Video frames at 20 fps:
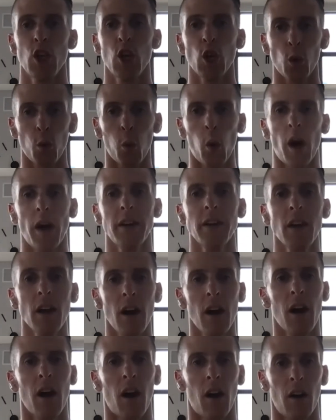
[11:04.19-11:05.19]
tier one
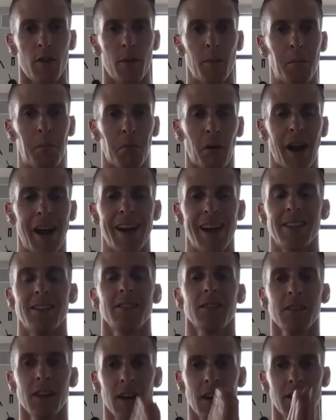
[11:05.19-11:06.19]
are the
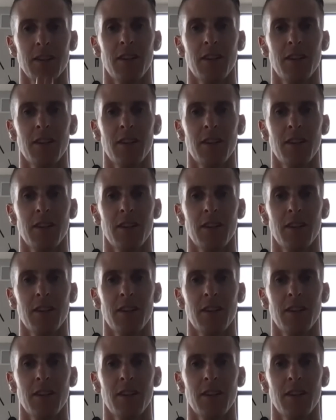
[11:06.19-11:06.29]
brands,